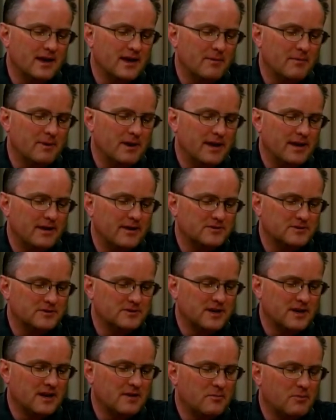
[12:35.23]
But I can
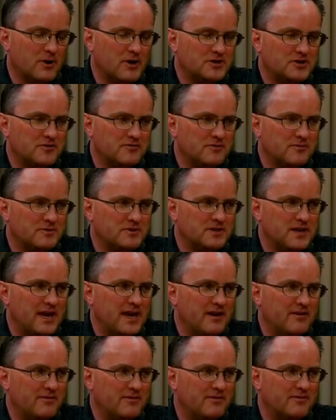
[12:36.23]
also see a lot of pressure from the
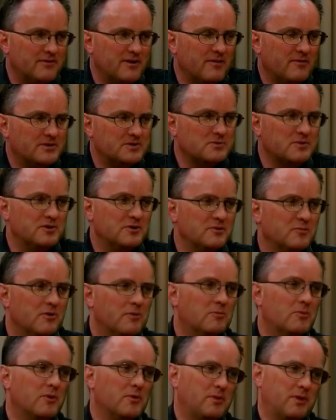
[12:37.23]
staff of always want to do
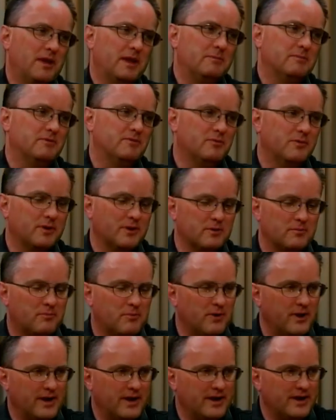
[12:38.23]
one more thing before we go
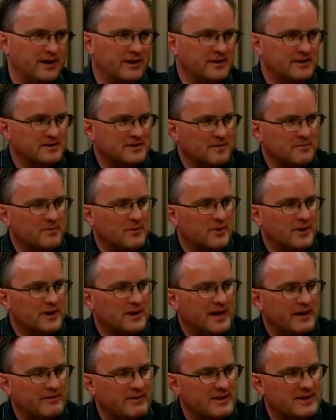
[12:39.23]
to print, and at some
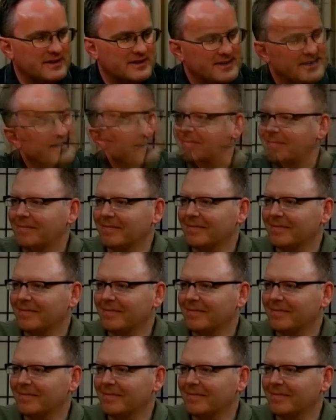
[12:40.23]
point having to.